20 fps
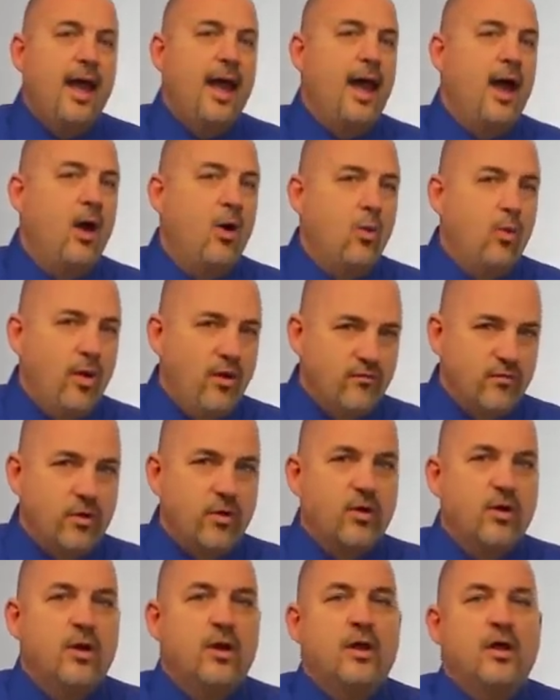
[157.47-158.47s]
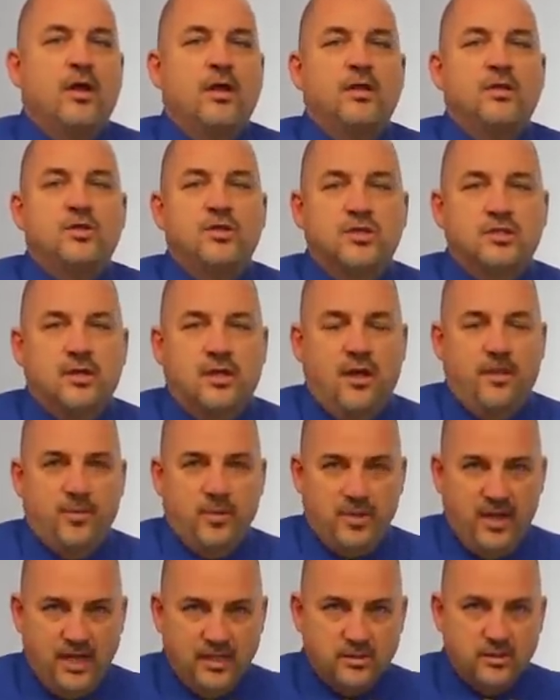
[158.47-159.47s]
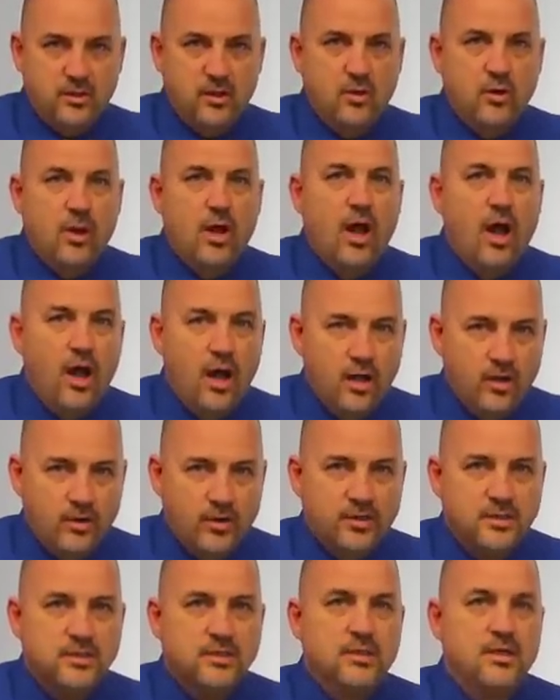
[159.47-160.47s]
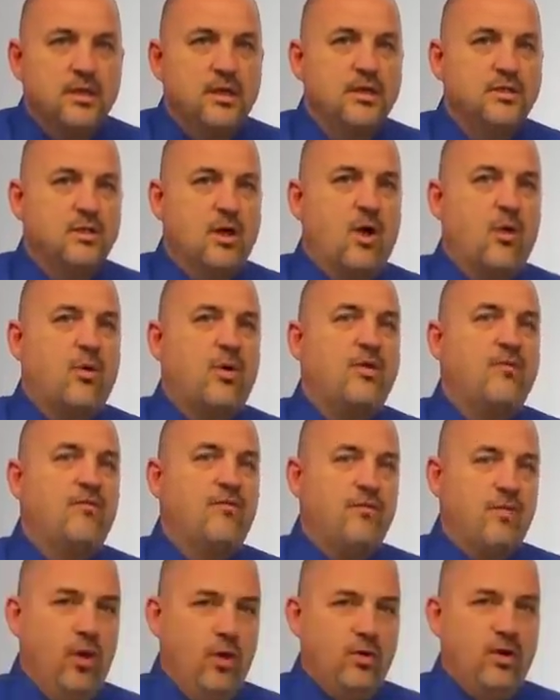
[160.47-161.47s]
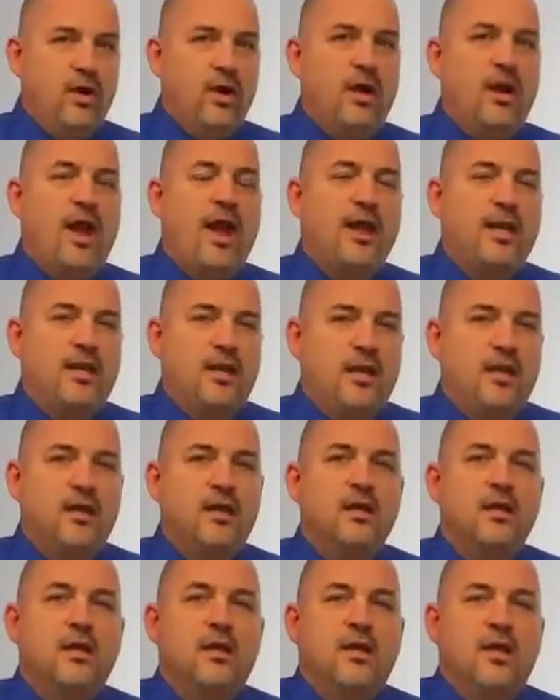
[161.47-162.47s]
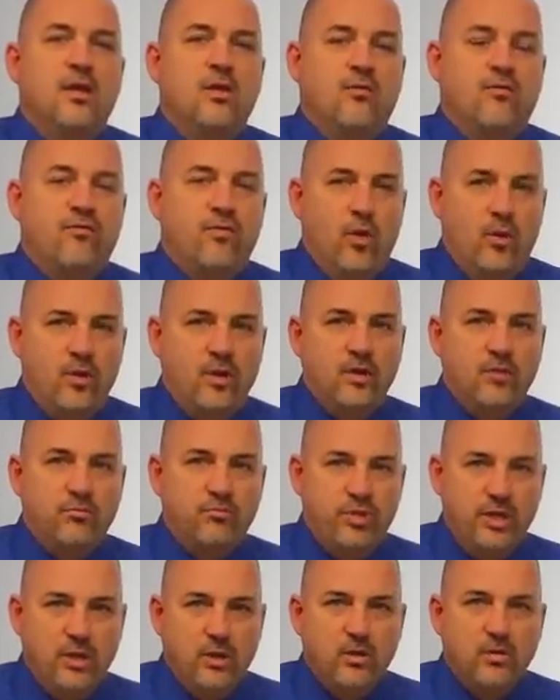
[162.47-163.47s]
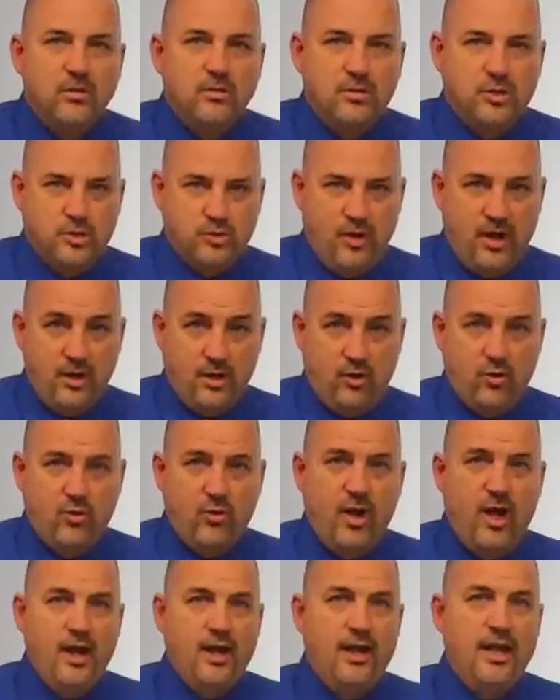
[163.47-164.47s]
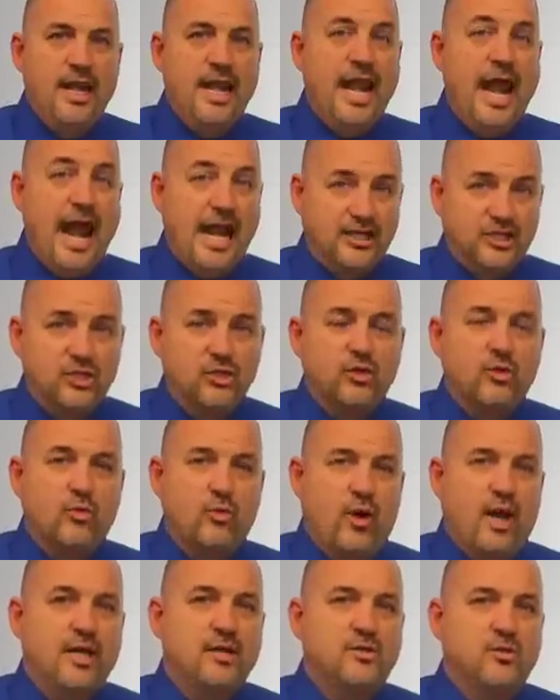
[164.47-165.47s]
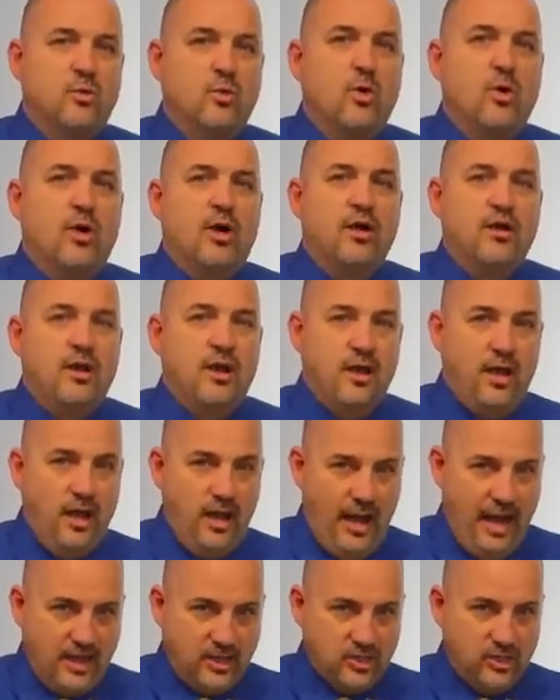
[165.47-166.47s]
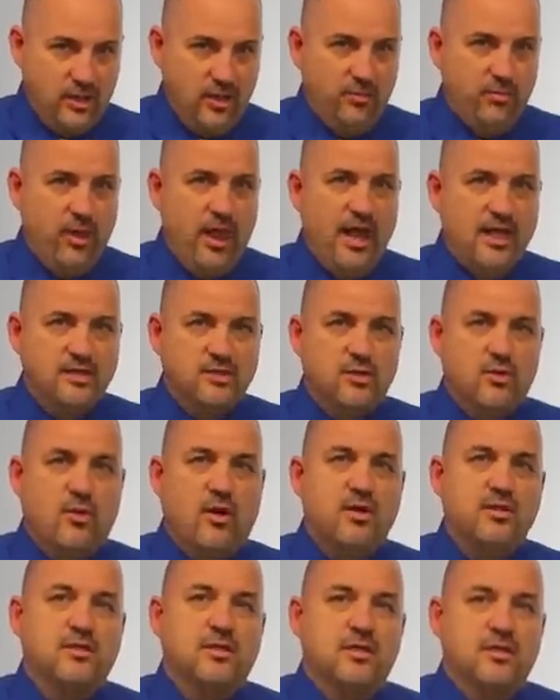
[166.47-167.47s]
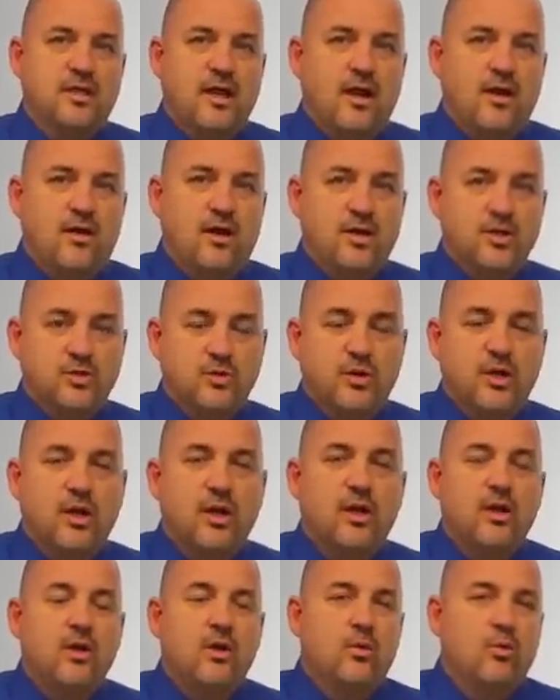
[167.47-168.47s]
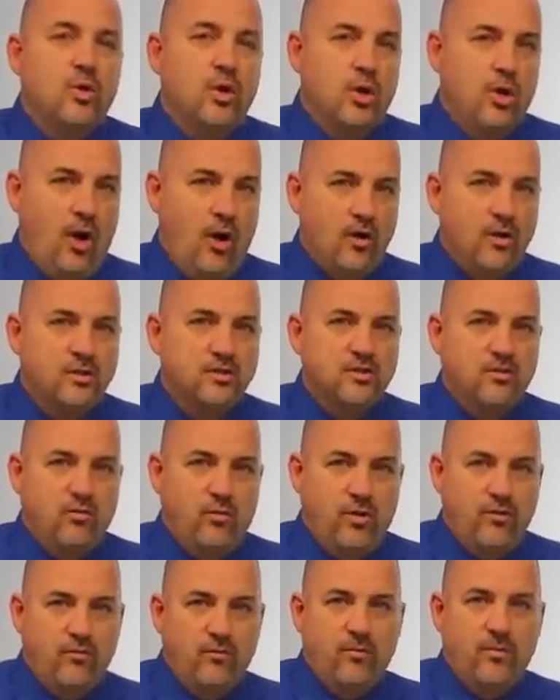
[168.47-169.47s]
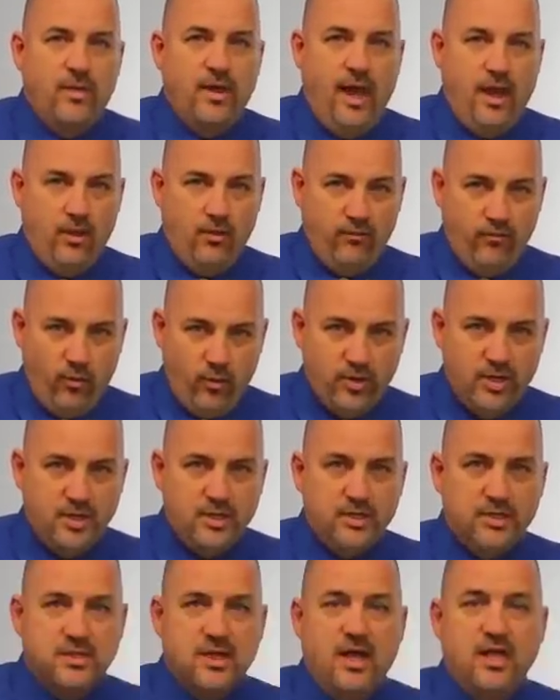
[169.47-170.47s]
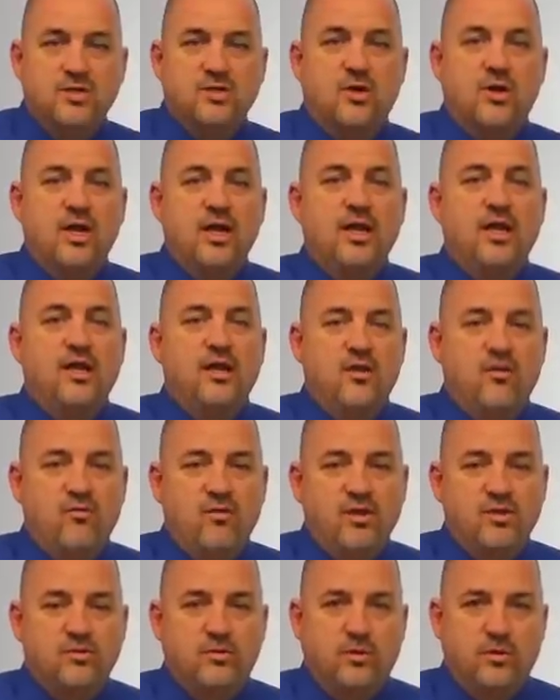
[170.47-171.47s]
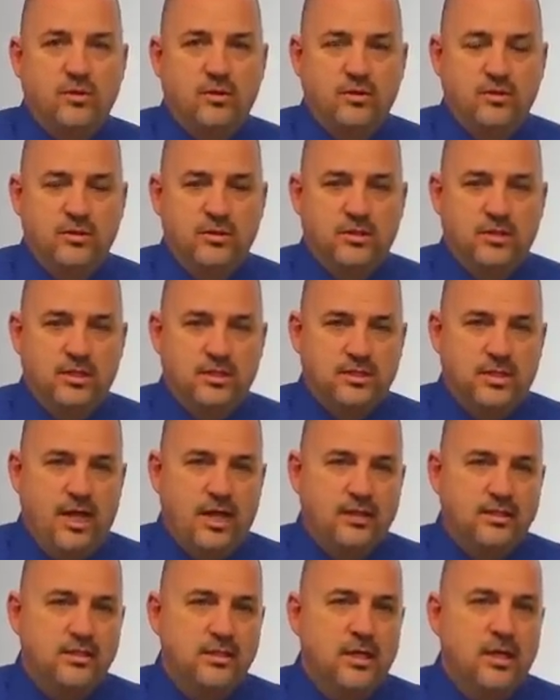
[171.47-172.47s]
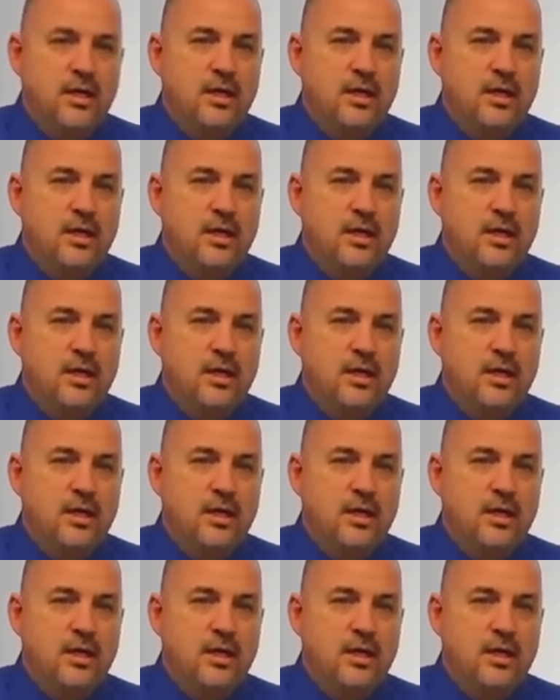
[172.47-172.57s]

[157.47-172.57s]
However, just a couple days ago, Congress has already floated an idea, and they're floating a bill to try to create national right to work, and it actually applies across the entire country, regardless of what California decides or any individual decides.